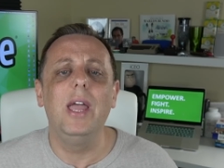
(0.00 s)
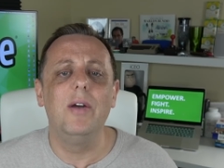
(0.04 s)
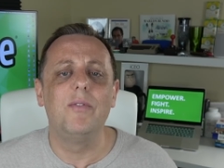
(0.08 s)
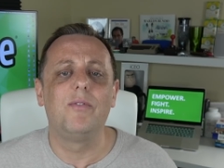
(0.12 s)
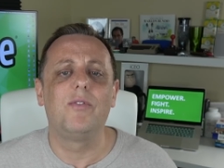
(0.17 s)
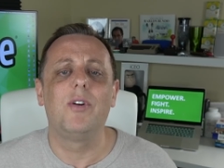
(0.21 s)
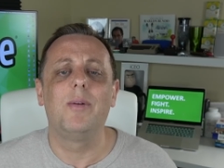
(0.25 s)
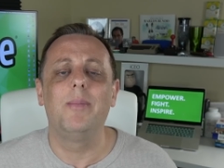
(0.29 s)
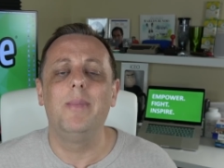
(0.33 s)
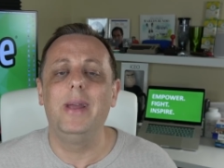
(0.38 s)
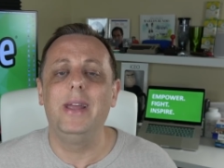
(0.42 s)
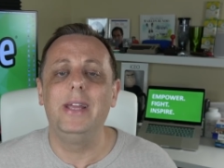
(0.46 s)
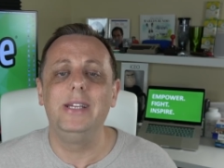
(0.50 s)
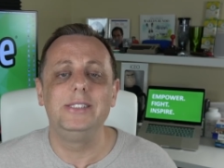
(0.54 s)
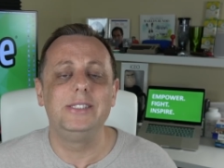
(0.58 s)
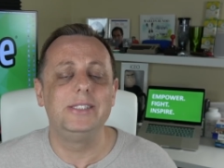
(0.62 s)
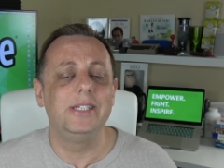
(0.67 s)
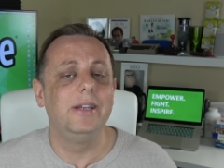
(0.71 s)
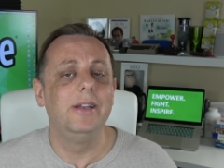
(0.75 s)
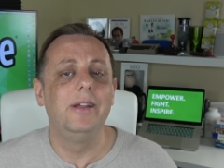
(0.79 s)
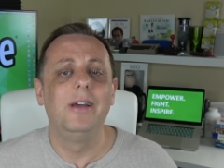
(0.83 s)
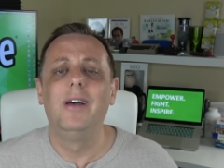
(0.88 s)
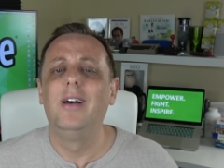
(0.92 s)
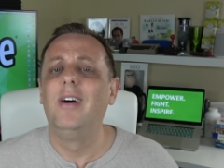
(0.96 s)

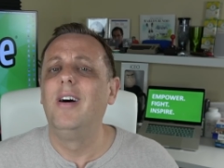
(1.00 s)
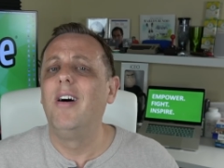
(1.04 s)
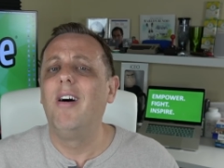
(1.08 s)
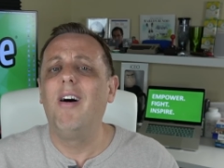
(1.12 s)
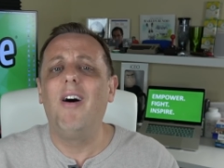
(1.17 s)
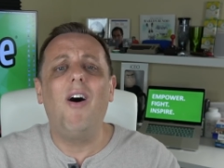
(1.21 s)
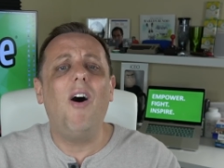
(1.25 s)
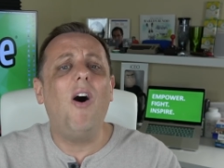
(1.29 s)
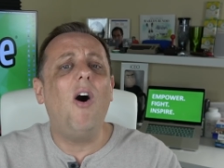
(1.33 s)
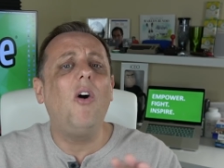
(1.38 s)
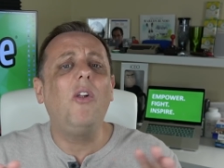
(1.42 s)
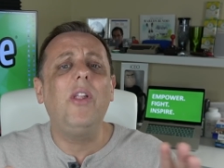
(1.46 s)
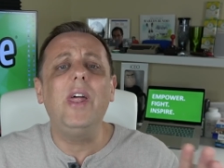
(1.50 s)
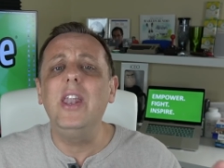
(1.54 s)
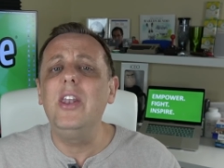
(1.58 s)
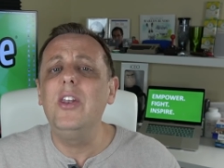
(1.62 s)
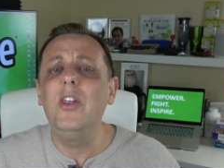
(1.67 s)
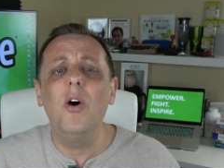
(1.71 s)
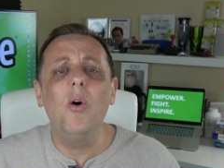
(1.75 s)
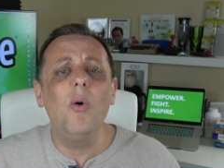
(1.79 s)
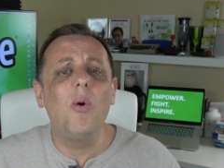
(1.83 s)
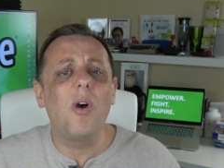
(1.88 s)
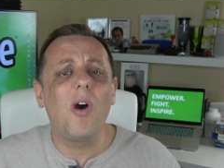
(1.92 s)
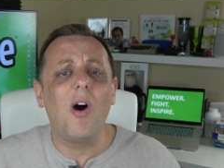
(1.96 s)
information, all at
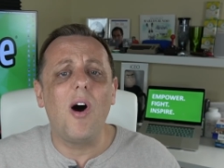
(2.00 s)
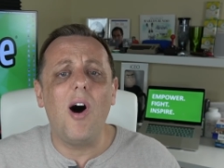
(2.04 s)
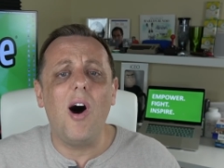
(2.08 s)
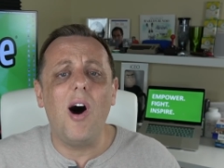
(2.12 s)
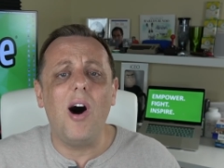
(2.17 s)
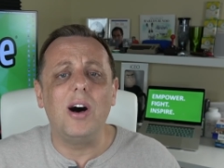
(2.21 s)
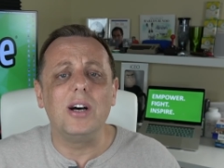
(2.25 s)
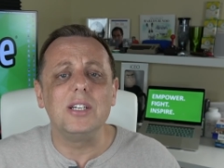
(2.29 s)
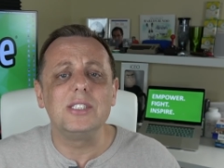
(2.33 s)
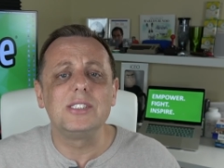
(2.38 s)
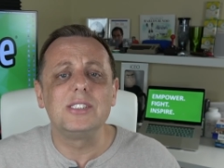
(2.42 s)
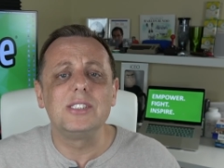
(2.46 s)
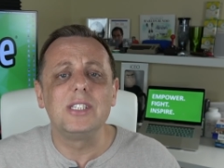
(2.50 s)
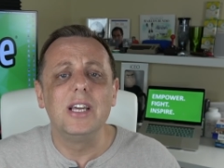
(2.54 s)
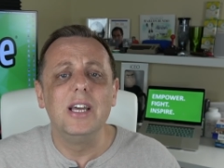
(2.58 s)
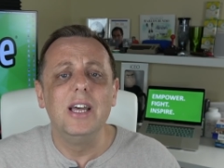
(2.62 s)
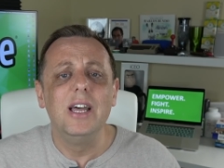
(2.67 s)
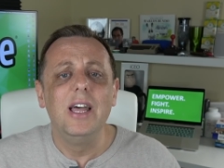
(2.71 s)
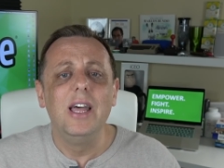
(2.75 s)
no cost.